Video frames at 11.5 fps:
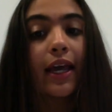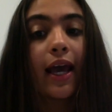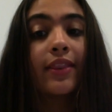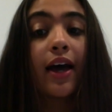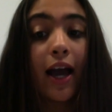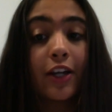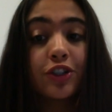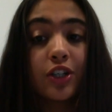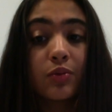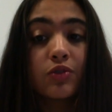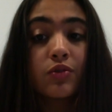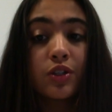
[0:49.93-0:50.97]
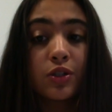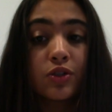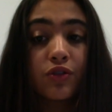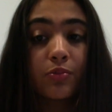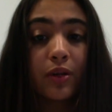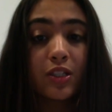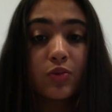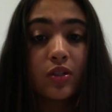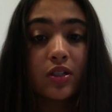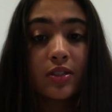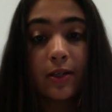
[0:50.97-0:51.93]
and the hydrogen was reduced from
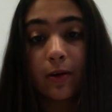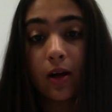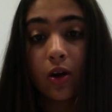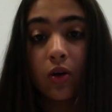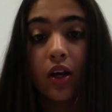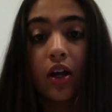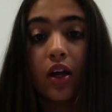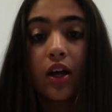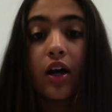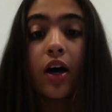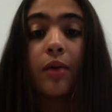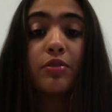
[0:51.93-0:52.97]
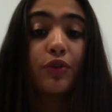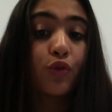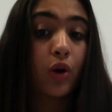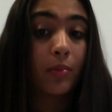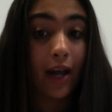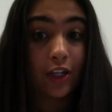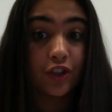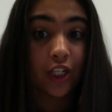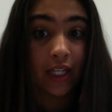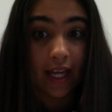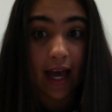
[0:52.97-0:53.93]
+1 to 0 to form
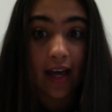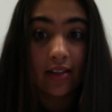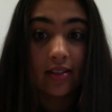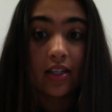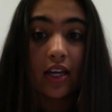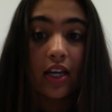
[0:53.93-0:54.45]
hydrogen gas.